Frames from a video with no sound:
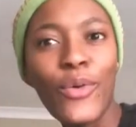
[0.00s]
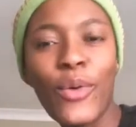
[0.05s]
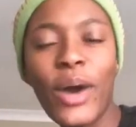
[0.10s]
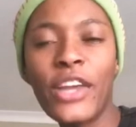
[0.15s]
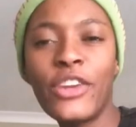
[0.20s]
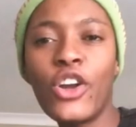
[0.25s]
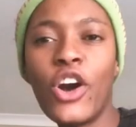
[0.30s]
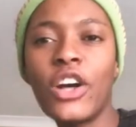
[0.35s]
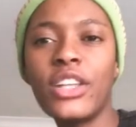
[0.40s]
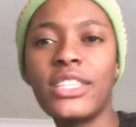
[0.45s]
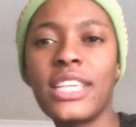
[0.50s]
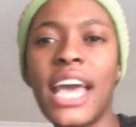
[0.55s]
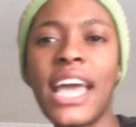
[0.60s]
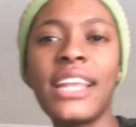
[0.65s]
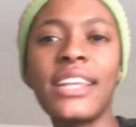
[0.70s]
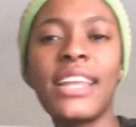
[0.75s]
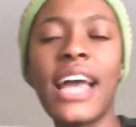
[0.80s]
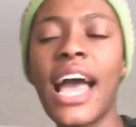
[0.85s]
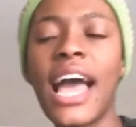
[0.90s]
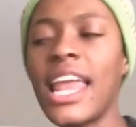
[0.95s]
why not?
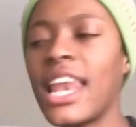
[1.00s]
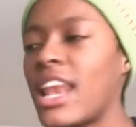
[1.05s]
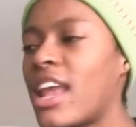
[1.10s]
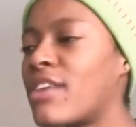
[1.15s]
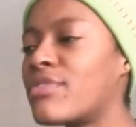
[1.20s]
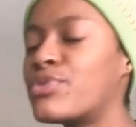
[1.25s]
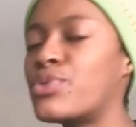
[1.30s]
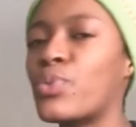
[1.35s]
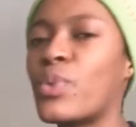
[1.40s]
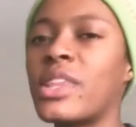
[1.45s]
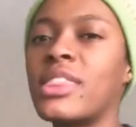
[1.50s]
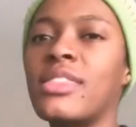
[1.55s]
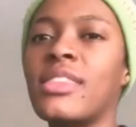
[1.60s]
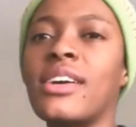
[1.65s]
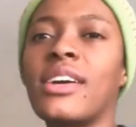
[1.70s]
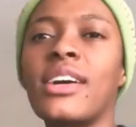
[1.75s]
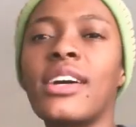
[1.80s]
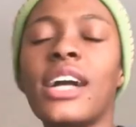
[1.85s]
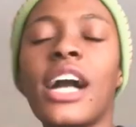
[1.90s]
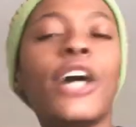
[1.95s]
And I loved what
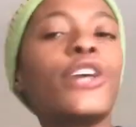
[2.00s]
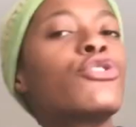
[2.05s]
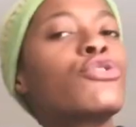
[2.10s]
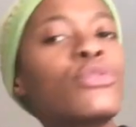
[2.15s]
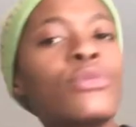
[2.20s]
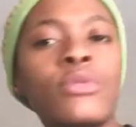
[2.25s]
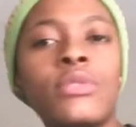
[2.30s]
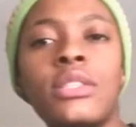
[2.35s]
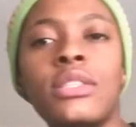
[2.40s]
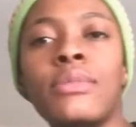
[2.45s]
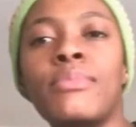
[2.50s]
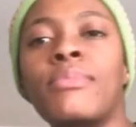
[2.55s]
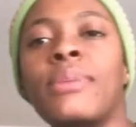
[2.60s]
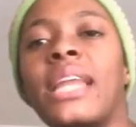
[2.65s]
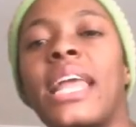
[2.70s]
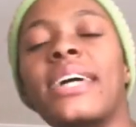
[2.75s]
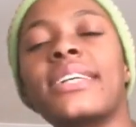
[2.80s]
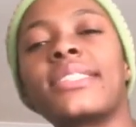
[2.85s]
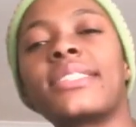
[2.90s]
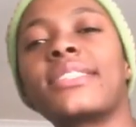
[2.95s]
the cartoon
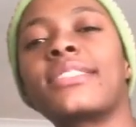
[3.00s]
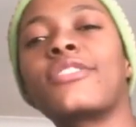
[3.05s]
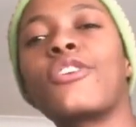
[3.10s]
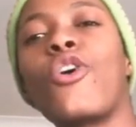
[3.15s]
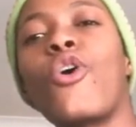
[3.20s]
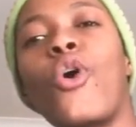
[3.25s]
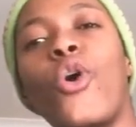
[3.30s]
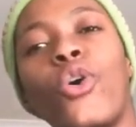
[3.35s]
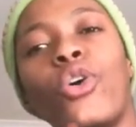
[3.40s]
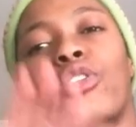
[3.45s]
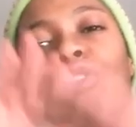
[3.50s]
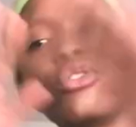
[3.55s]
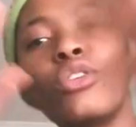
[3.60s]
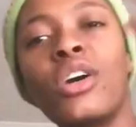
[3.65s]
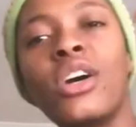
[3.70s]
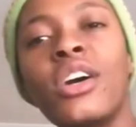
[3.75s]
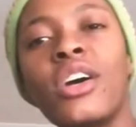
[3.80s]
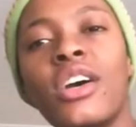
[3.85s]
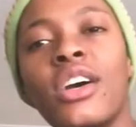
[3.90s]
symbolizes. The whole